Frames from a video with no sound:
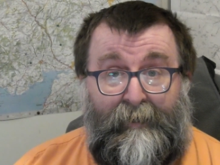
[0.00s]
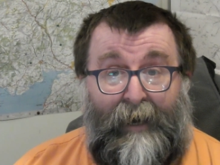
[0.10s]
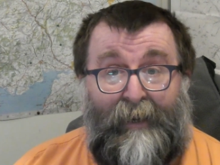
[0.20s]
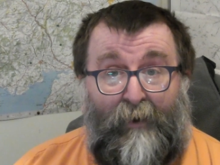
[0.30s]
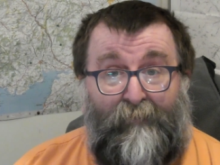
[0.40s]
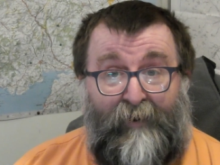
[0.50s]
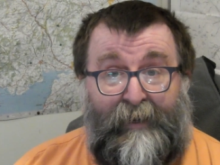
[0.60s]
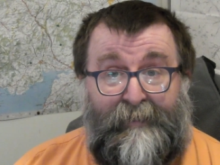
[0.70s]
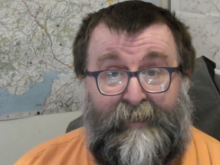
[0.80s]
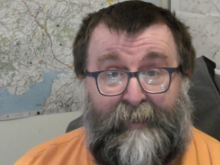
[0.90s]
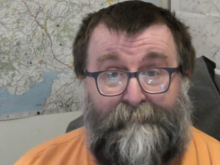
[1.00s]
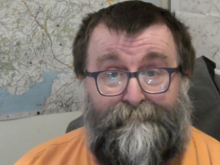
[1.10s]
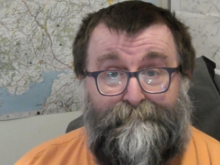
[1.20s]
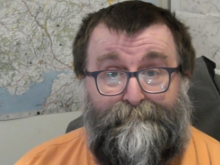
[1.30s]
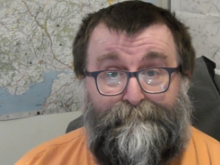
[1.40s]
and over 18.
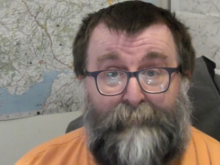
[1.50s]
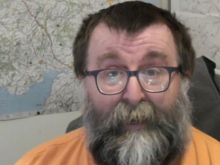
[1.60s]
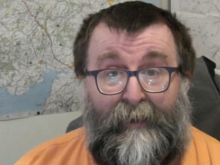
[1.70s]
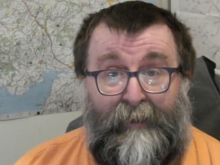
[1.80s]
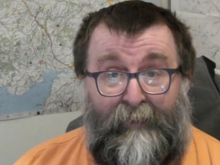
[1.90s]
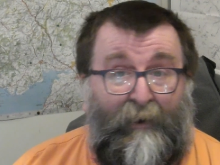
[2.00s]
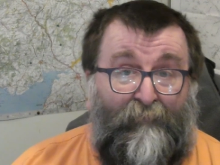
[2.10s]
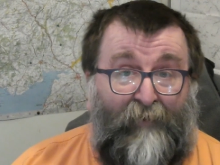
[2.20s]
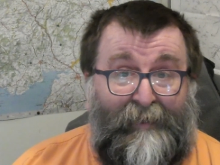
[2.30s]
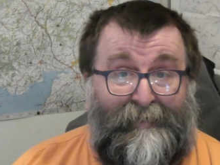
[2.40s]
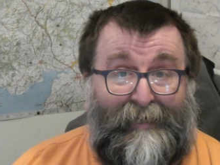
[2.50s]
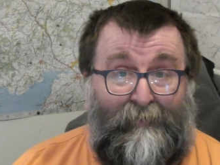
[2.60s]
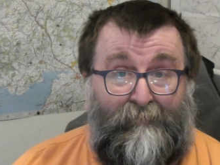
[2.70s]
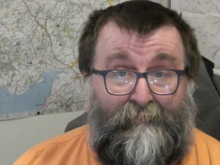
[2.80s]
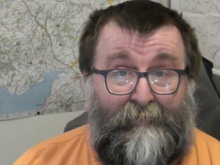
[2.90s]
Now the over
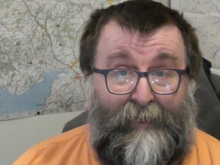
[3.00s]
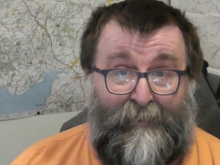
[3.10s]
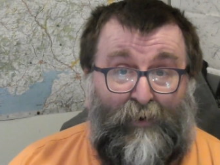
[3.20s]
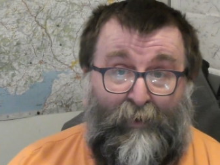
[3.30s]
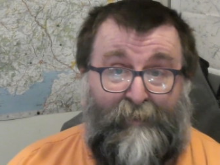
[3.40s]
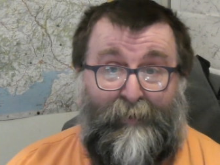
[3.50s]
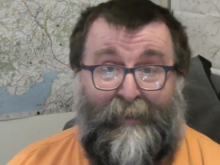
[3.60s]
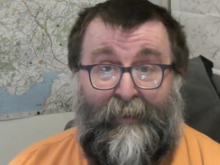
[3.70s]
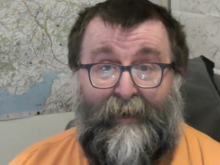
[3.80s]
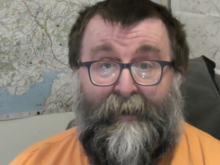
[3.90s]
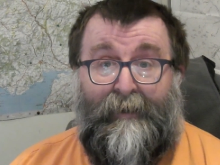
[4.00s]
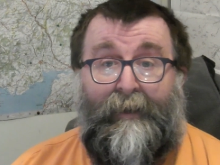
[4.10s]
18 has always been there.